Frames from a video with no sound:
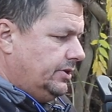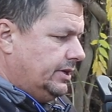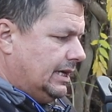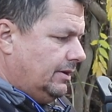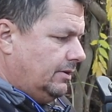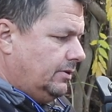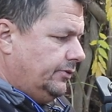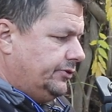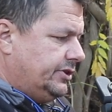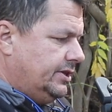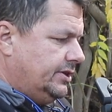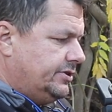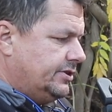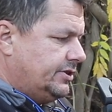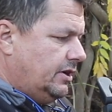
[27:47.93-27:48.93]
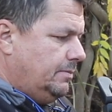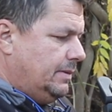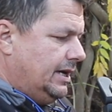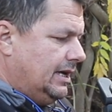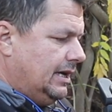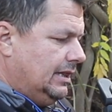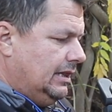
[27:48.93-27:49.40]
Now, obviously, this is going to
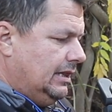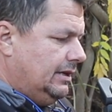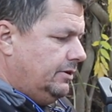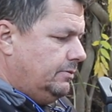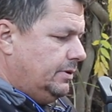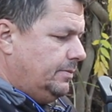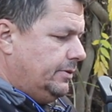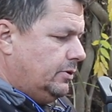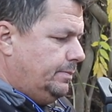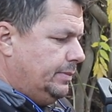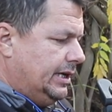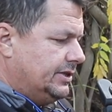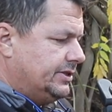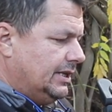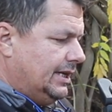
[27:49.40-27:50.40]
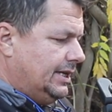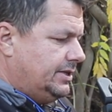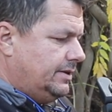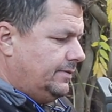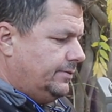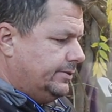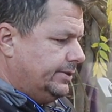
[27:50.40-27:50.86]
make it a little bit more
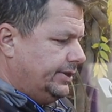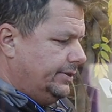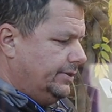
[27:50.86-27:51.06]
pixelated for